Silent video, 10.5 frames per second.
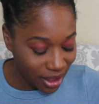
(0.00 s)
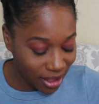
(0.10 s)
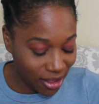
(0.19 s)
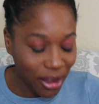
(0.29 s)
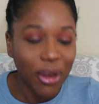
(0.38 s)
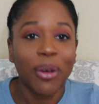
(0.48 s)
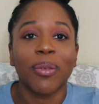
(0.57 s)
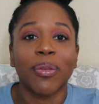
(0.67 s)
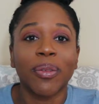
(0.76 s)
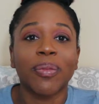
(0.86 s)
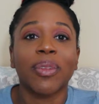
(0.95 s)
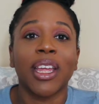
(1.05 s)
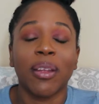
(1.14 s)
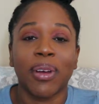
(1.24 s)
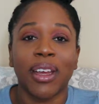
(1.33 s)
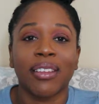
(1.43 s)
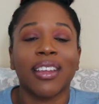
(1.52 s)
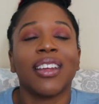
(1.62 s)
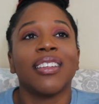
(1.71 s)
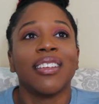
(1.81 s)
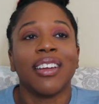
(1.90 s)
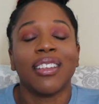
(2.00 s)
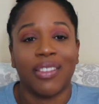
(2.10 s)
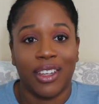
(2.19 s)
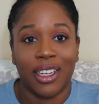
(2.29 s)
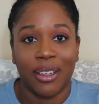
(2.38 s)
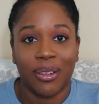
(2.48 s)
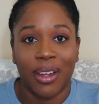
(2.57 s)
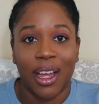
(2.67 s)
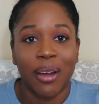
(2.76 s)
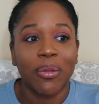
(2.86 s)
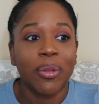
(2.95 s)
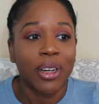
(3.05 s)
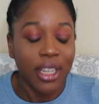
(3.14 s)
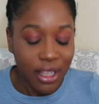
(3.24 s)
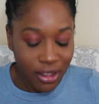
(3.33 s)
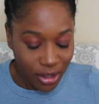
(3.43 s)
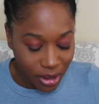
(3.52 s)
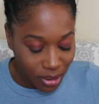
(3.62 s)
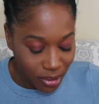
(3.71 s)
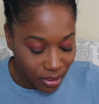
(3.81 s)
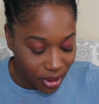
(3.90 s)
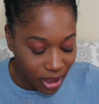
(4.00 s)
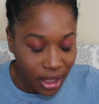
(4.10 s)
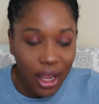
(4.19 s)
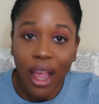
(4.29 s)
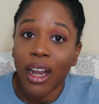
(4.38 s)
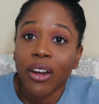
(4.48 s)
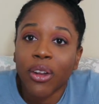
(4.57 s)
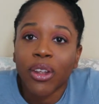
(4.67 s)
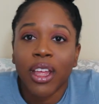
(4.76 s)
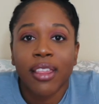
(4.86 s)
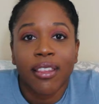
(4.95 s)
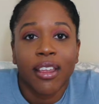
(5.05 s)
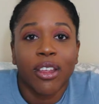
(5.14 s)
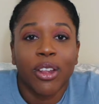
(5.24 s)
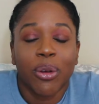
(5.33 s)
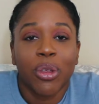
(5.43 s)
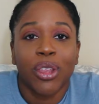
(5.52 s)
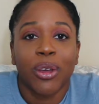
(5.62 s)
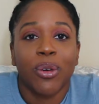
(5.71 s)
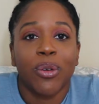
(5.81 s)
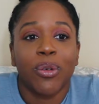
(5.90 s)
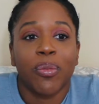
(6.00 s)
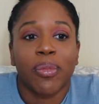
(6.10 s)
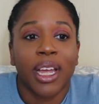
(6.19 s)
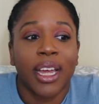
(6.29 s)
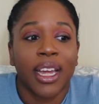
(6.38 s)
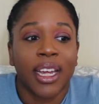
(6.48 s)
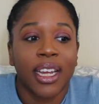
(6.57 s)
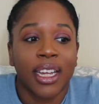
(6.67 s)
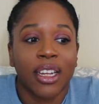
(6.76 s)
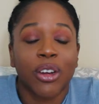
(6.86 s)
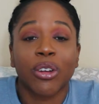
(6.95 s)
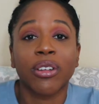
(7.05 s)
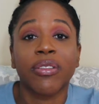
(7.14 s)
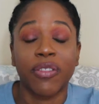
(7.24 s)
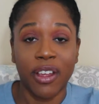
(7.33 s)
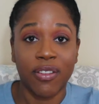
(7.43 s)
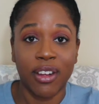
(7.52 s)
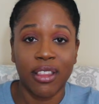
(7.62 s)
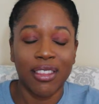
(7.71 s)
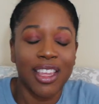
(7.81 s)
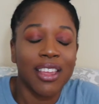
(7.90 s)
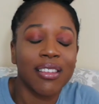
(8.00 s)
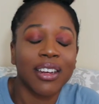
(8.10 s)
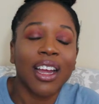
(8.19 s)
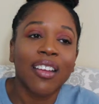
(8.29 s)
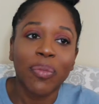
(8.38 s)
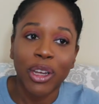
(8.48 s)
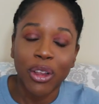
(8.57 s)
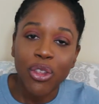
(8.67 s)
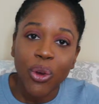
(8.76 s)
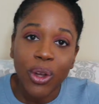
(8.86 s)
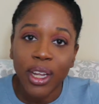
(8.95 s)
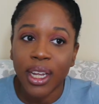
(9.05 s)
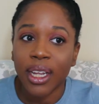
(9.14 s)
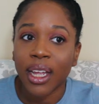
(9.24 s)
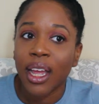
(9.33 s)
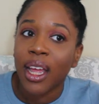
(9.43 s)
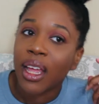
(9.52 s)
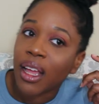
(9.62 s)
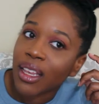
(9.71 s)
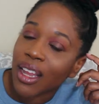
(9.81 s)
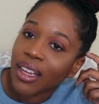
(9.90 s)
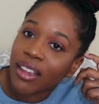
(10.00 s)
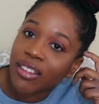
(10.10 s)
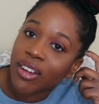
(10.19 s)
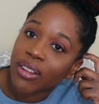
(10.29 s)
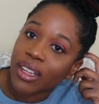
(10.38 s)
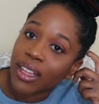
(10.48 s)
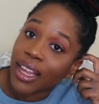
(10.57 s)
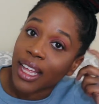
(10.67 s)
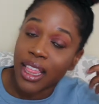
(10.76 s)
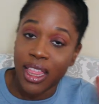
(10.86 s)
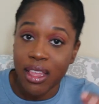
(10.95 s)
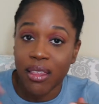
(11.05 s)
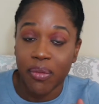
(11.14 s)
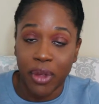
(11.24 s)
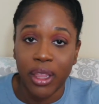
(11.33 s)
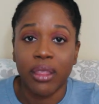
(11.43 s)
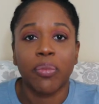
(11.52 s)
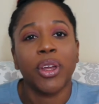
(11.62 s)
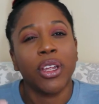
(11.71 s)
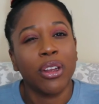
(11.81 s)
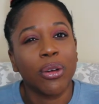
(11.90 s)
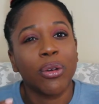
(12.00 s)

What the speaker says: So anyways, in today's video, I wanted to, I guess, show my current favorites, things that I've been enjoying, not necessarily like this month, but